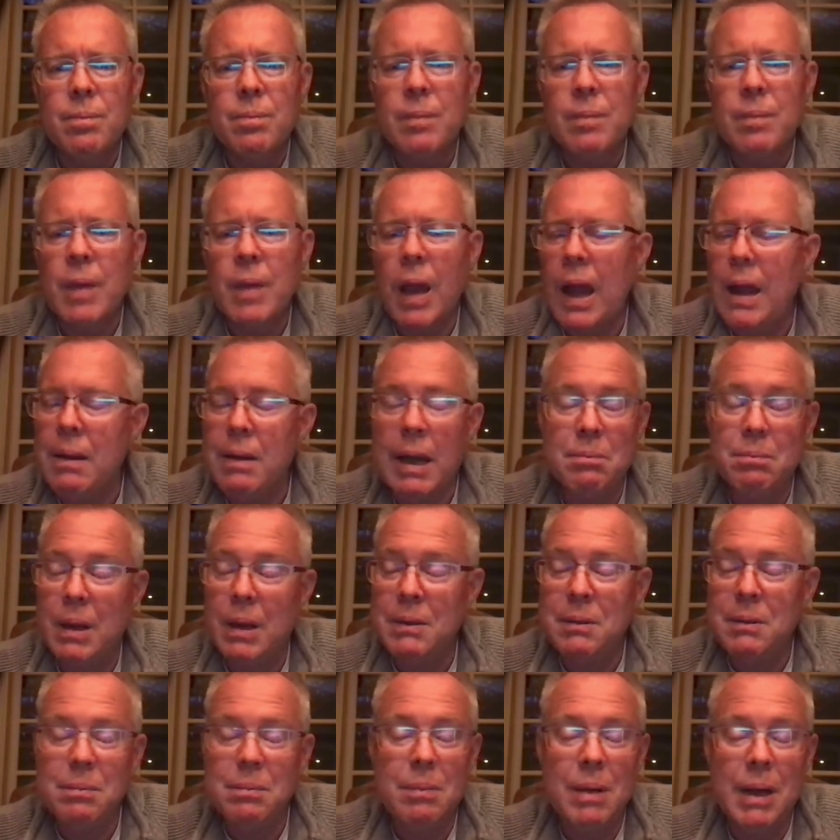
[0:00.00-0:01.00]
I
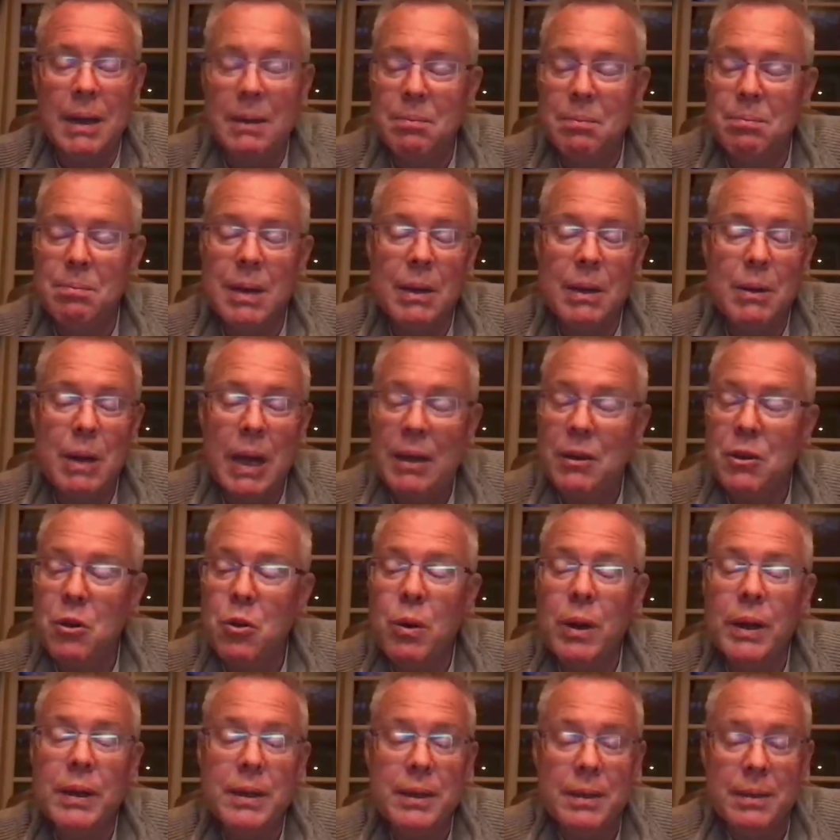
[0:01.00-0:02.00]
had
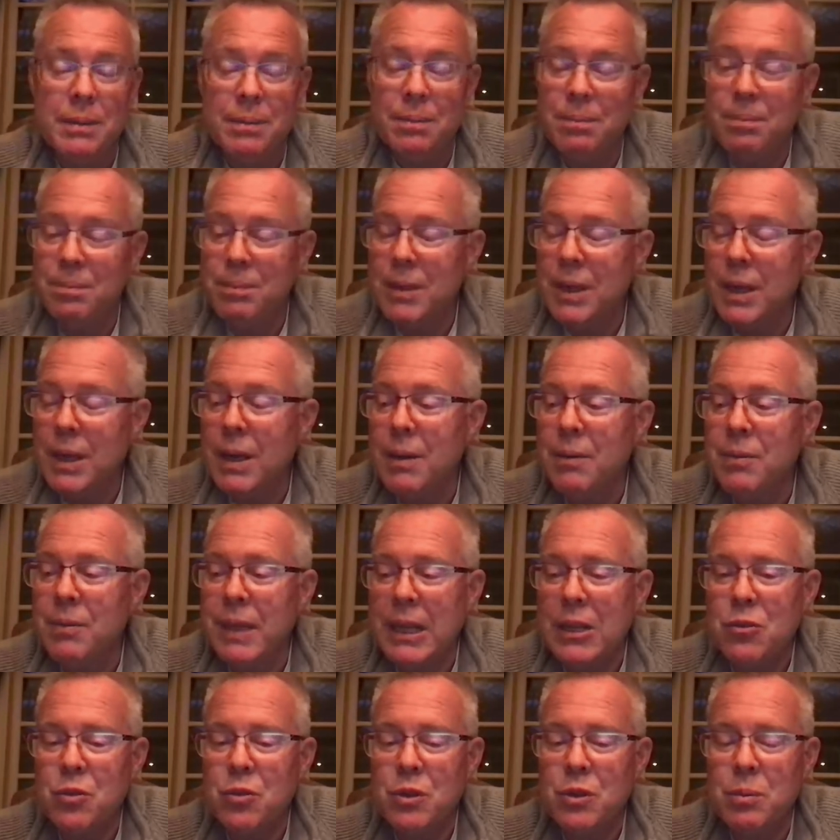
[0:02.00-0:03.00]
no idea.
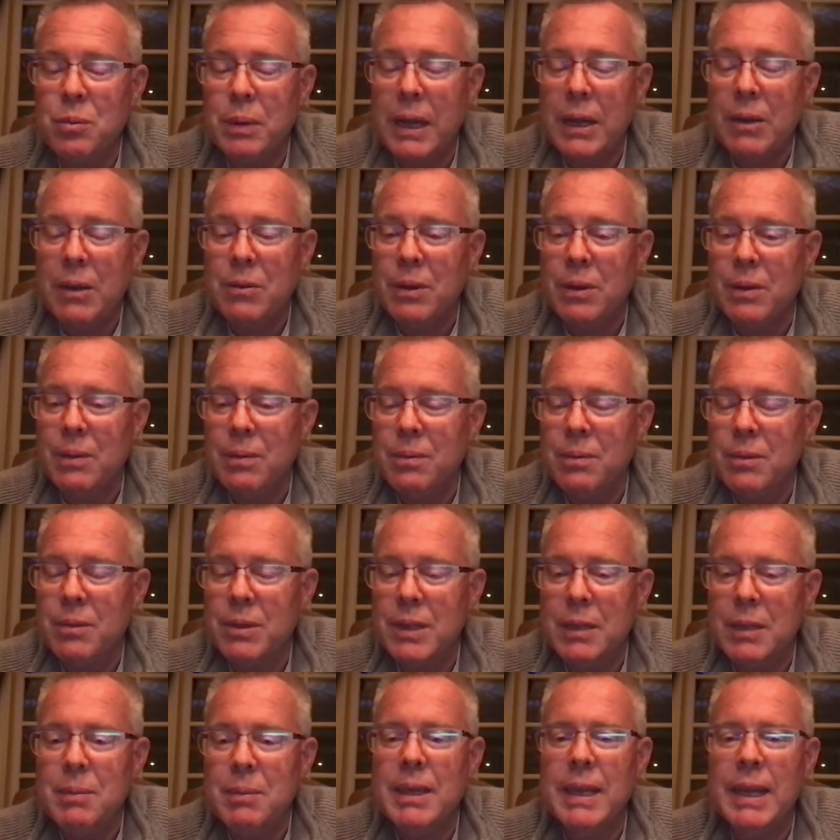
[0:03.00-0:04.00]
Thanks for the background.
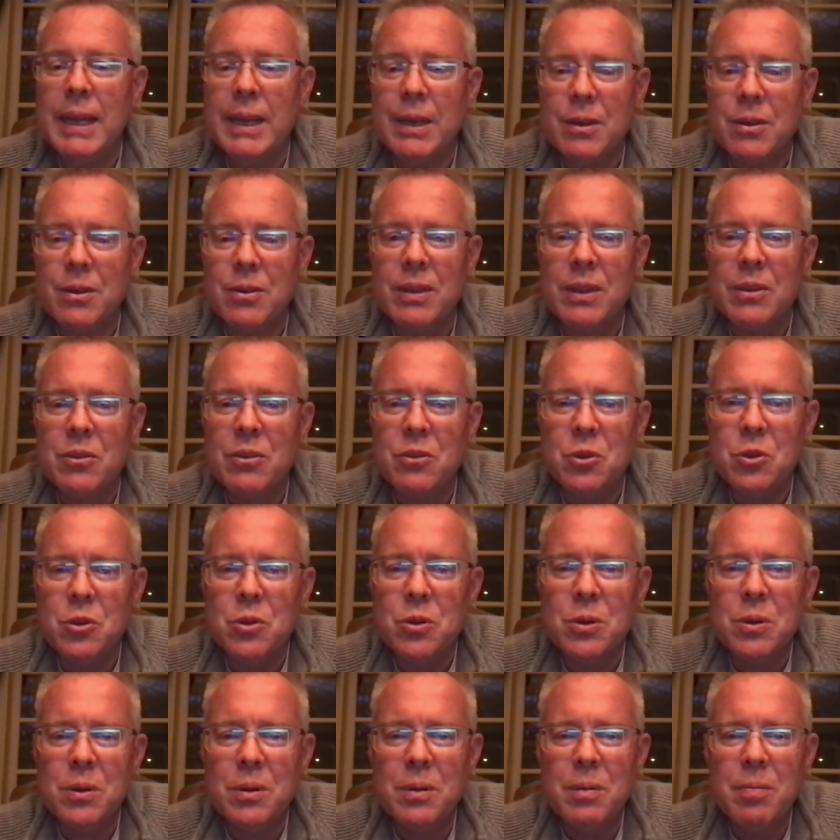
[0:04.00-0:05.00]
Demon Hackers. That's
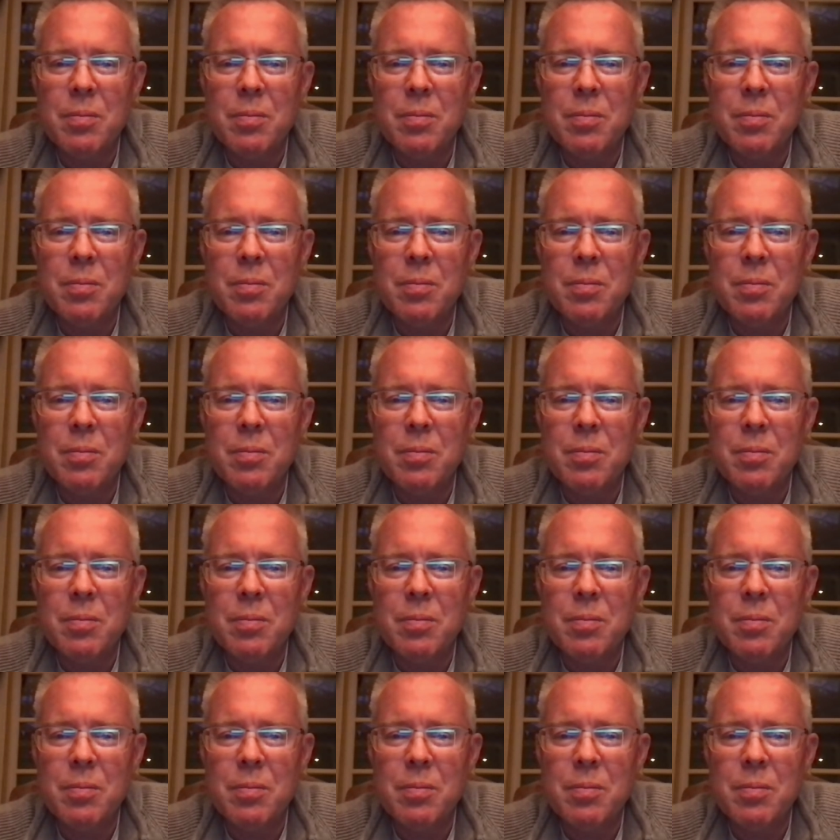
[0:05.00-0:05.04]
you?